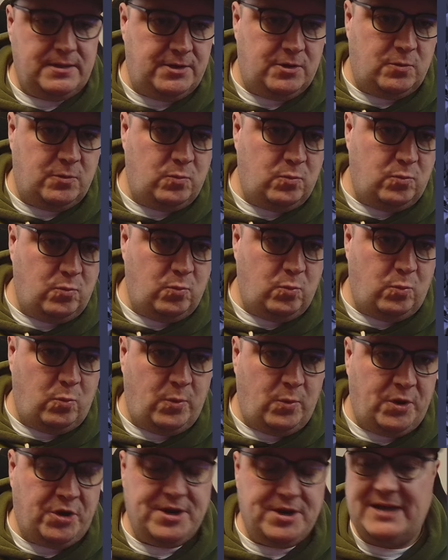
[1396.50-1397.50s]

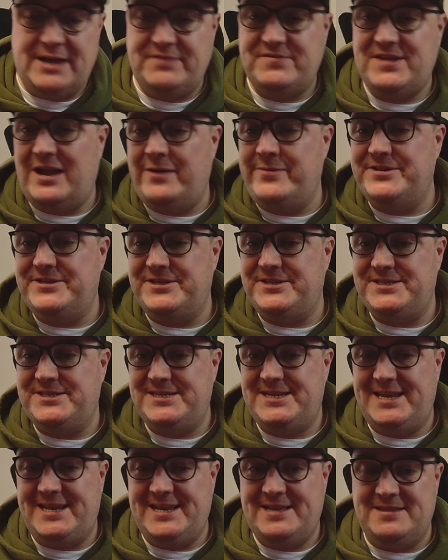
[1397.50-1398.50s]
We're going to have characters
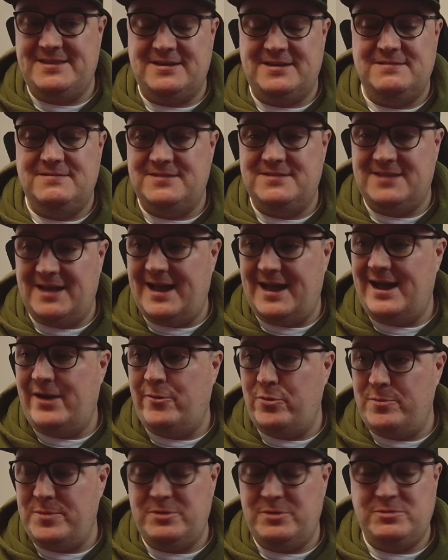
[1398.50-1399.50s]
in here that
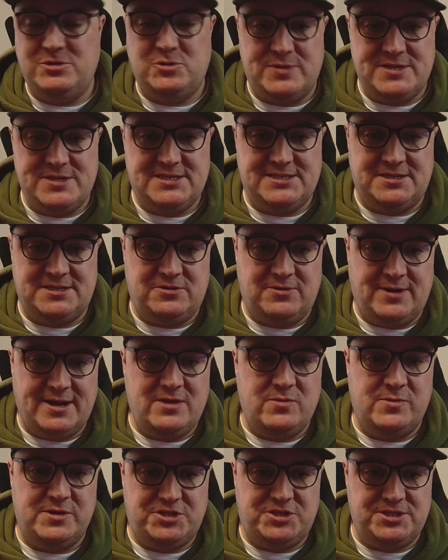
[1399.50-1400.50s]
are immune to
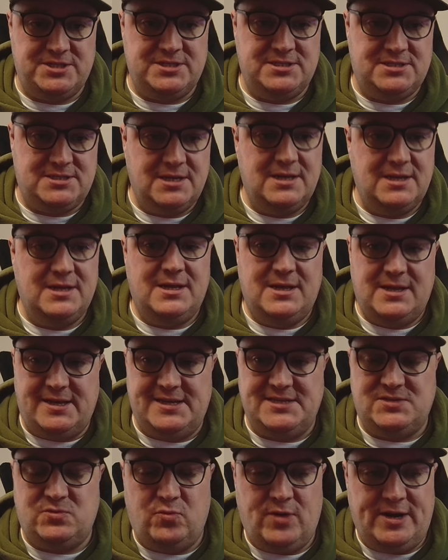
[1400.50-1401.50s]
Incinerate, which is
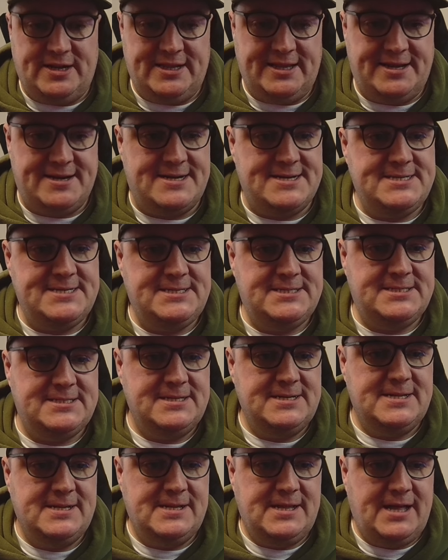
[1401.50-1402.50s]
really nice.
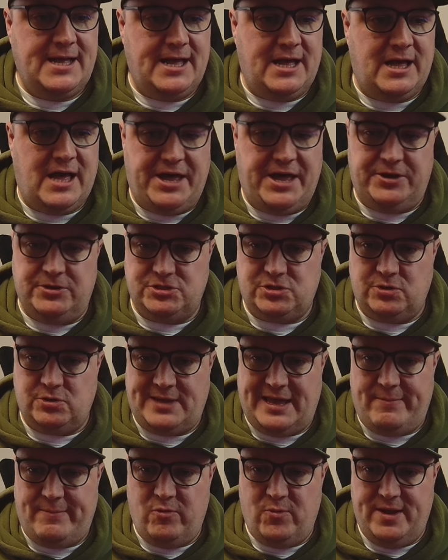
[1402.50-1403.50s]
And also
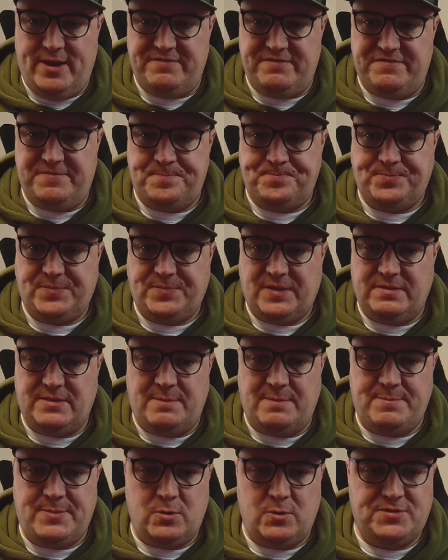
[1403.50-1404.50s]
Gamma Wave.
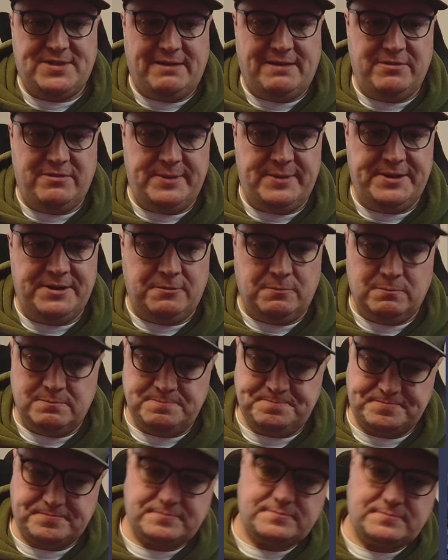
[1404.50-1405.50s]
They're both down the middle,
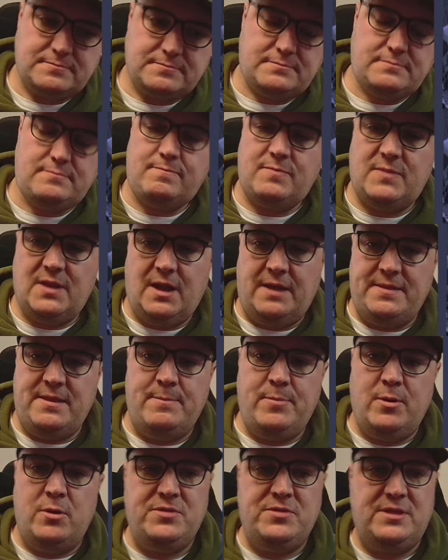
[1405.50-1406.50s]
and
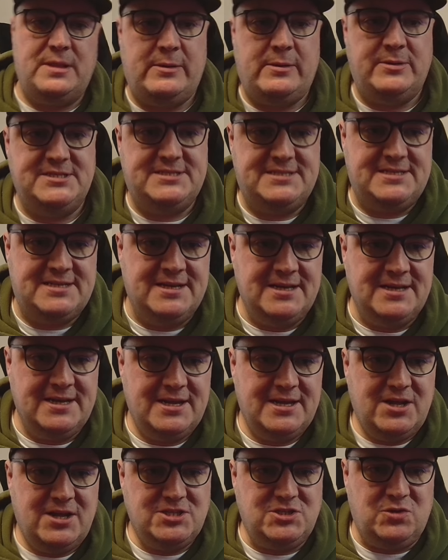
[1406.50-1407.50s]
they both allow us to
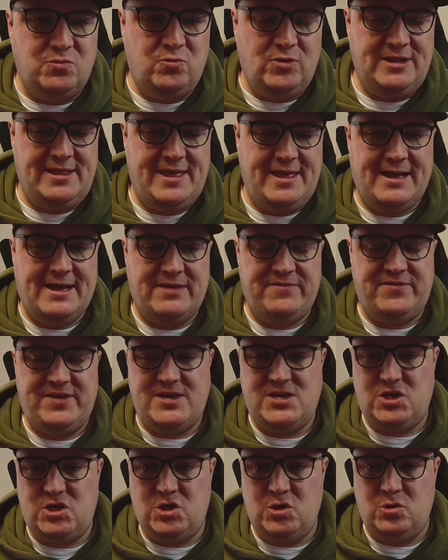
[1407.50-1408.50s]
really have a
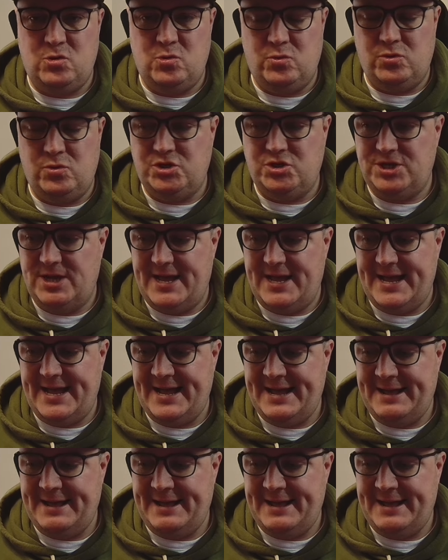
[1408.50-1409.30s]
huge,